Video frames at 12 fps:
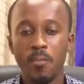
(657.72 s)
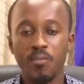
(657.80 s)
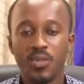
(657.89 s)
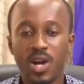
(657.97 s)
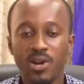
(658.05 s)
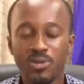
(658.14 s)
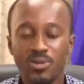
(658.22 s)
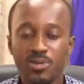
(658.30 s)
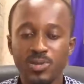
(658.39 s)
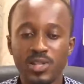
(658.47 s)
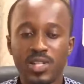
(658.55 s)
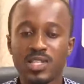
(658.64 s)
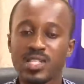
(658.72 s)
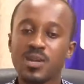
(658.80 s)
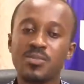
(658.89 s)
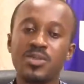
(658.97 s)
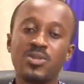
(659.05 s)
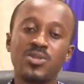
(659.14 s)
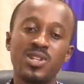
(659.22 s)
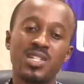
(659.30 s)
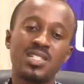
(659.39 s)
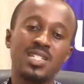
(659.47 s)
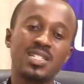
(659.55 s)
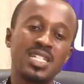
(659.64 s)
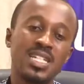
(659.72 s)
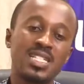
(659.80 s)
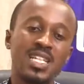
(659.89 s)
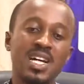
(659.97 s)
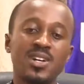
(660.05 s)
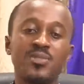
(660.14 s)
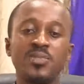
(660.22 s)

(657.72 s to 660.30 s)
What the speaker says: Now, there's something known as the Digital